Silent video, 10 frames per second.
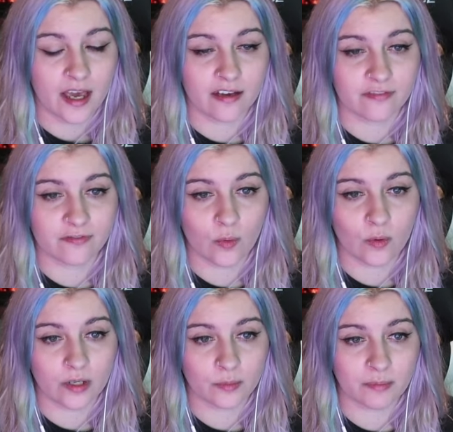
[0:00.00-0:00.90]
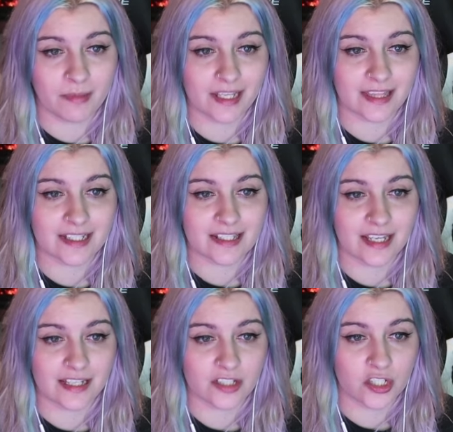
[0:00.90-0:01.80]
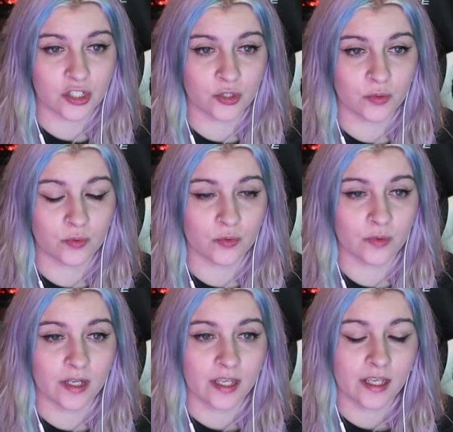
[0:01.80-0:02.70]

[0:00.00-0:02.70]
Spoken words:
A 4 would make this a 2,